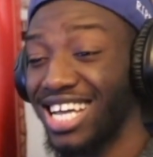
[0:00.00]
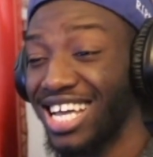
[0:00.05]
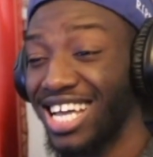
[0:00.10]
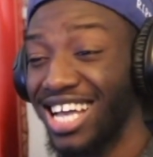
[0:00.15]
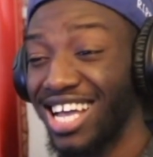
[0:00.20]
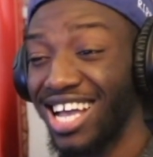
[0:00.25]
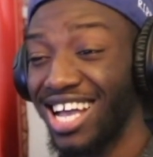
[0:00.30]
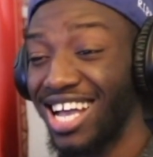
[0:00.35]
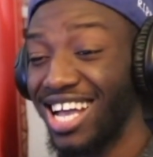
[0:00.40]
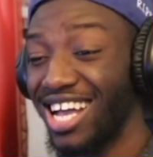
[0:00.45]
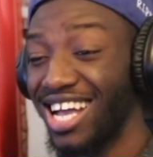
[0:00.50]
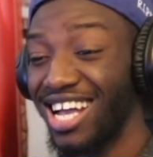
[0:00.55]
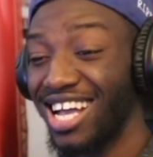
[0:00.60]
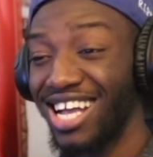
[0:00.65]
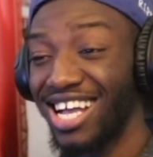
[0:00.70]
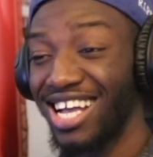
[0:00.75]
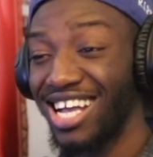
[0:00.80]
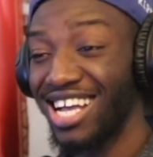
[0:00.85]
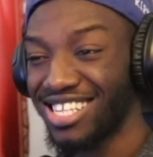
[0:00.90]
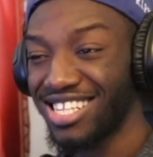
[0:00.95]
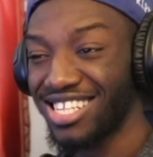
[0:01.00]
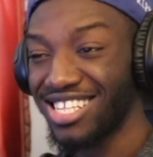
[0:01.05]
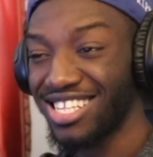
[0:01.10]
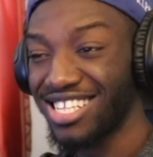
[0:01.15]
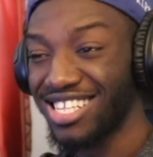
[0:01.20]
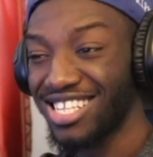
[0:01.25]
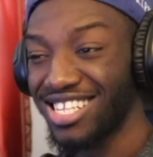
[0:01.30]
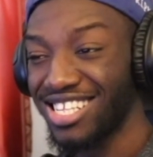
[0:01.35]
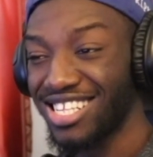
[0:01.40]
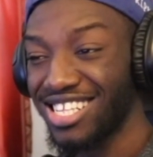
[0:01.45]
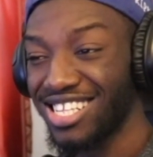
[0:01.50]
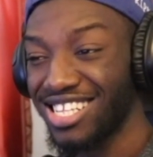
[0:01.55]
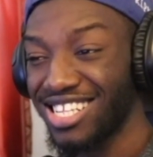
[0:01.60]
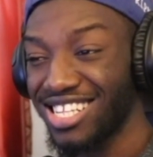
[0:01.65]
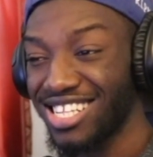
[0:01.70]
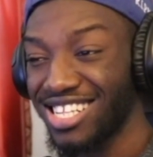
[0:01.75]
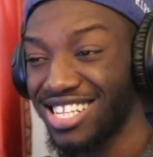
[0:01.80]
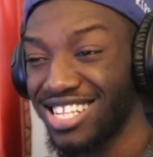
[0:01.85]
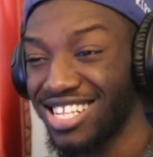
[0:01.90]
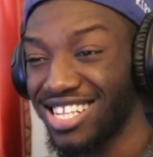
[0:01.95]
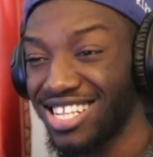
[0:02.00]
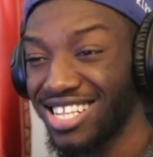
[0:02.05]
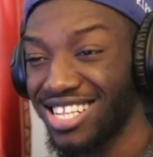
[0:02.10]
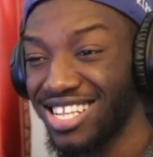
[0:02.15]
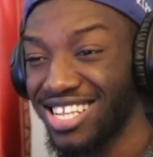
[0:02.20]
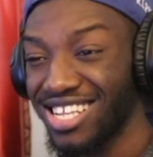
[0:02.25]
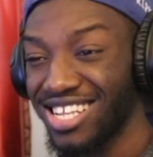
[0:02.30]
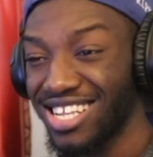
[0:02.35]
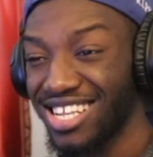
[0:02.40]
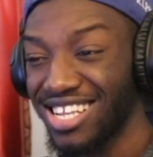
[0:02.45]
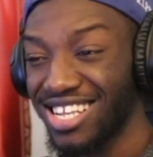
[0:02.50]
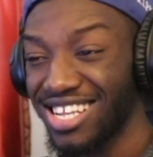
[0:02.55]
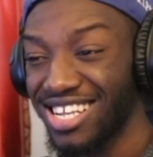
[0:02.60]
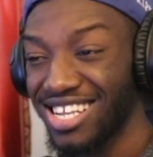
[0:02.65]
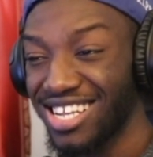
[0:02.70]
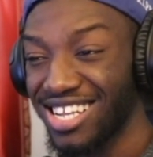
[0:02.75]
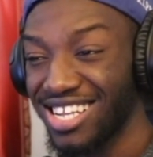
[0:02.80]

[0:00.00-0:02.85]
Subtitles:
(silence)